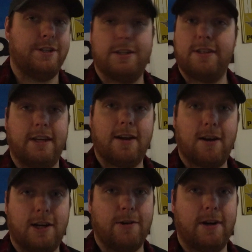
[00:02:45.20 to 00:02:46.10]
just a
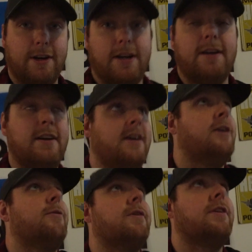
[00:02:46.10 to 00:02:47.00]
cargo area
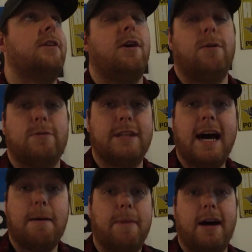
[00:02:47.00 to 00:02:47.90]
with no
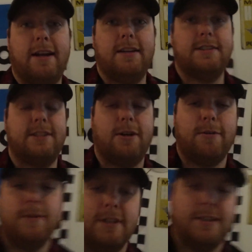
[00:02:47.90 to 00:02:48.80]
top on it. So,